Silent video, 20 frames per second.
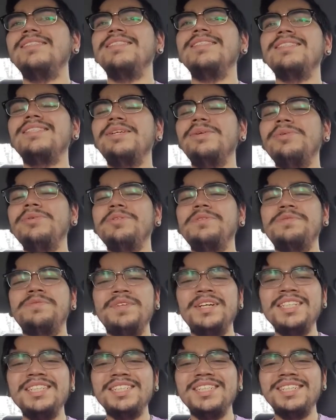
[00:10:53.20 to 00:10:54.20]
she was
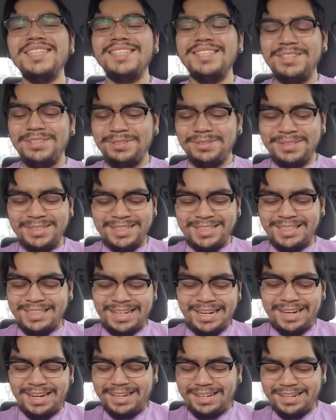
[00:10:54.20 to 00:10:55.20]
fidgety too, and it's
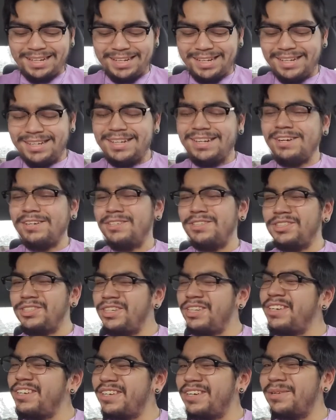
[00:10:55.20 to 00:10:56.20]
like, are you
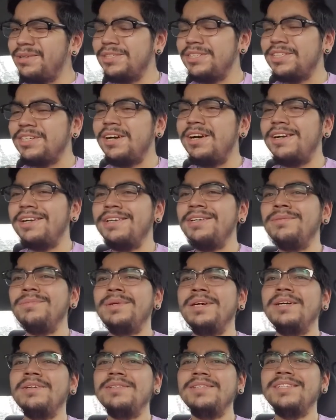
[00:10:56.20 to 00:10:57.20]
sure you know what you're talking
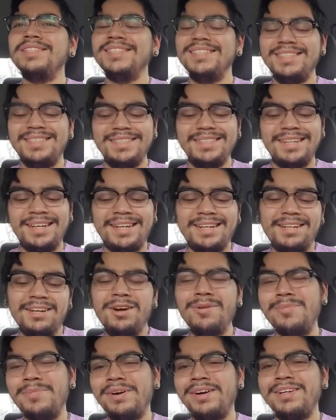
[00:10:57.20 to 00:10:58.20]
about? This is like,
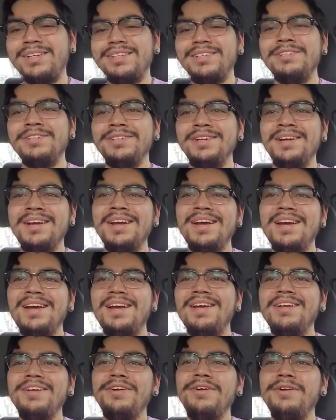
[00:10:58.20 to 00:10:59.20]
come on, you're
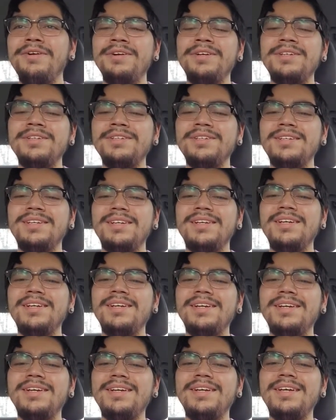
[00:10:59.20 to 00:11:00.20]
you're in a
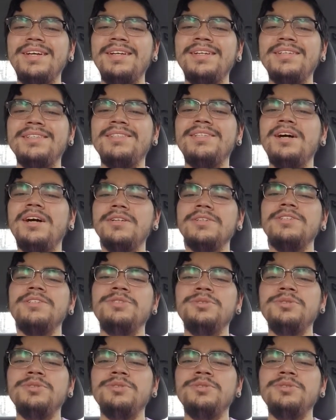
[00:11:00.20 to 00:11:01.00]
in a doctor's